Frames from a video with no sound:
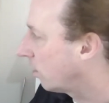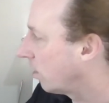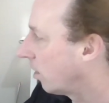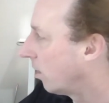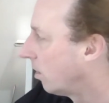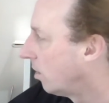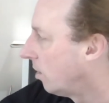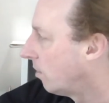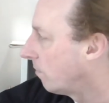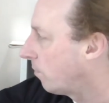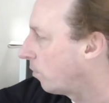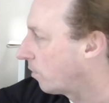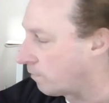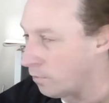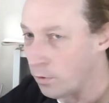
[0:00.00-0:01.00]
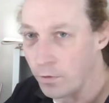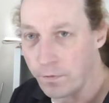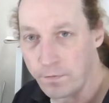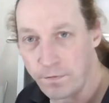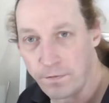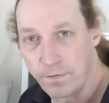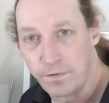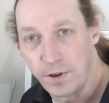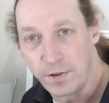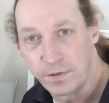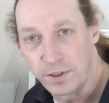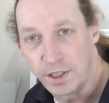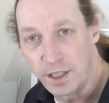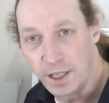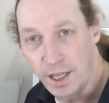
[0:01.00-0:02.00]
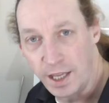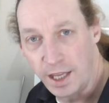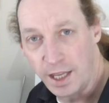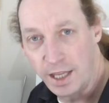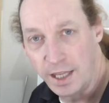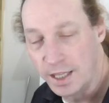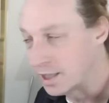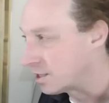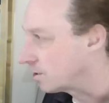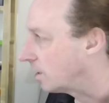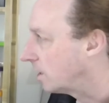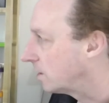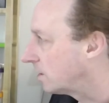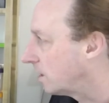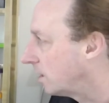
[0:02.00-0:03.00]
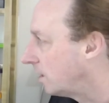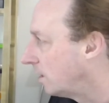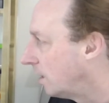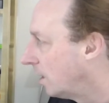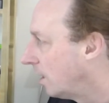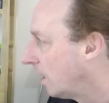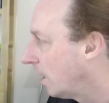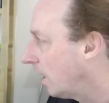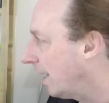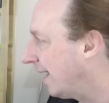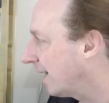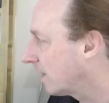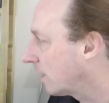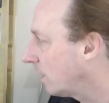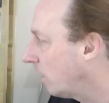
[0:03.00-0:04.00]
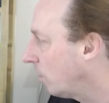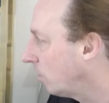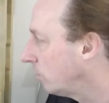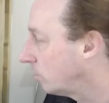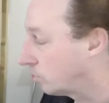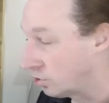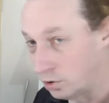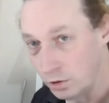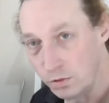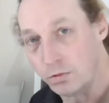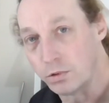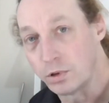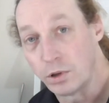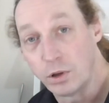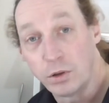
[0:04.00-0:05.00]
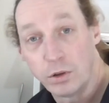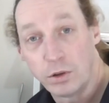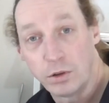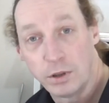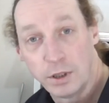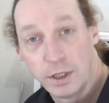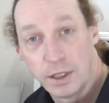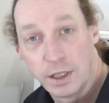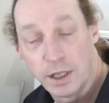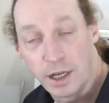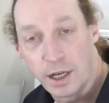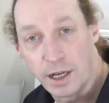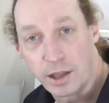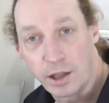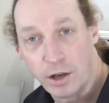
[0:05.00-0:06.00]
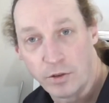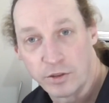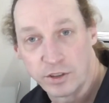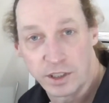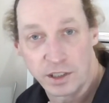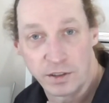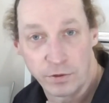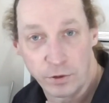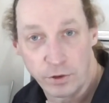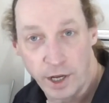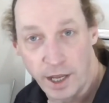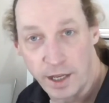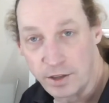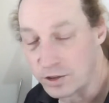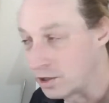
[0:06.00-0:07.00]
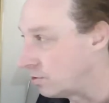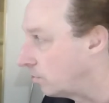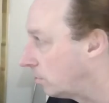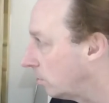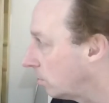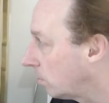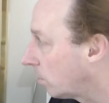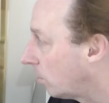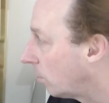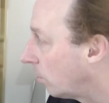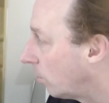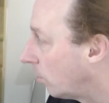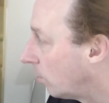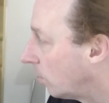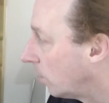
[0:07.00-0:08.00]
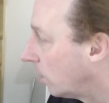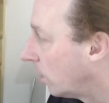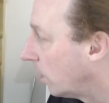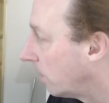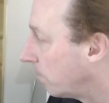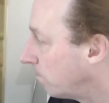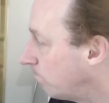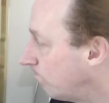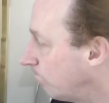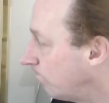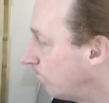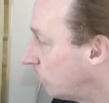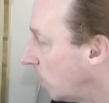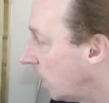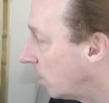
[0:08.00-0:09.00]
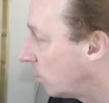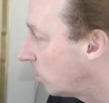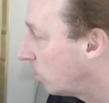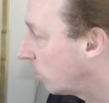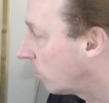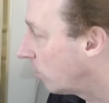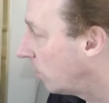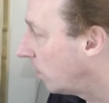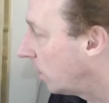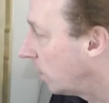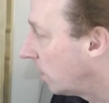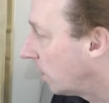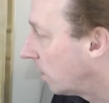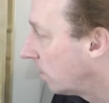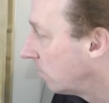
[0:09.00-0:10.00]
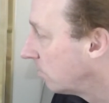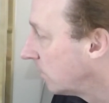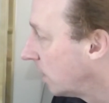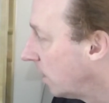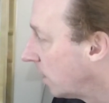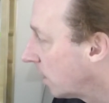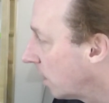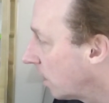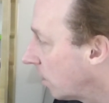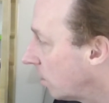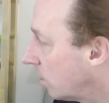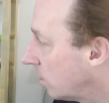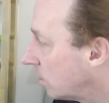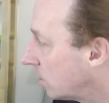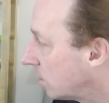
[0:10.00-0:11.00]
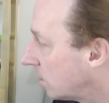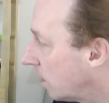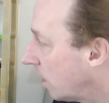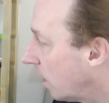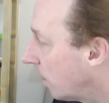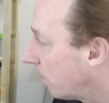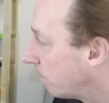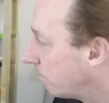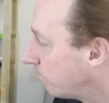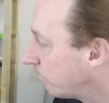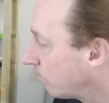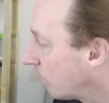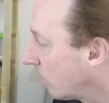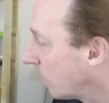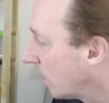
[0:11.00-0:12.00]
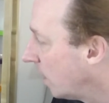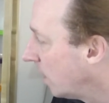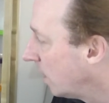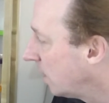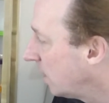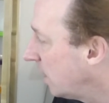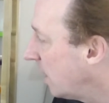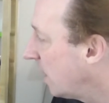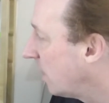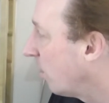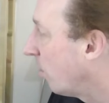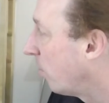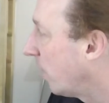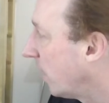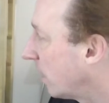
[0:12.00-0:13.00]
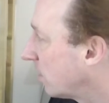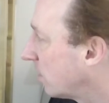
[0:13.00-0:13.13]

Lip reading: got a 4450E, so that's the Athlon dual core, Athlon 64 X2 dual core. Yeah, 2.3 gigahertz. Yeah, not bad, I